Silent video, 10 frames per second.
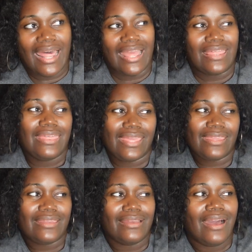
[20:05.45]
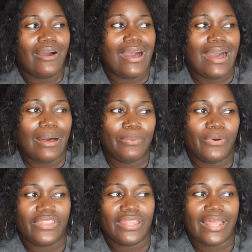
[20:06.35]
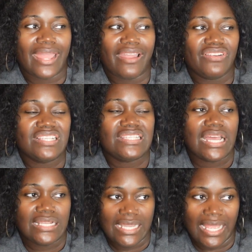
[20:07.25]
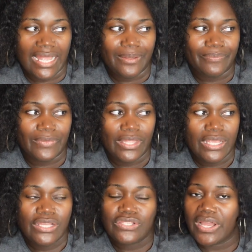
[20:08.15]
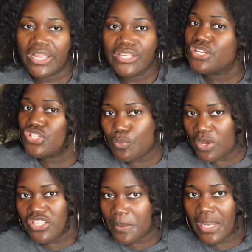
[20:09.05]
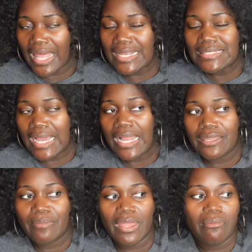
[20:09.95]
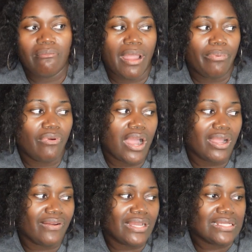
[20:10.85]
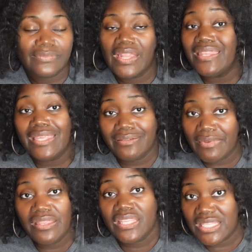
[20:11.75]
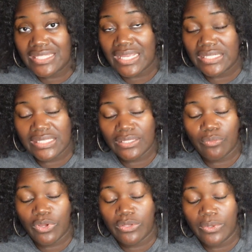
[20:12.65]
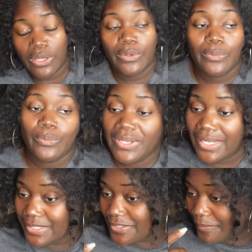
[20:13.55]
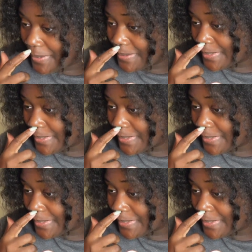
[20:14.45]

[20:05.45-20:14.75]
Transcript: I think I'll hop on there like every Sunday. So I can, cause she wants me to like document my progress and then discuss it when we next meet.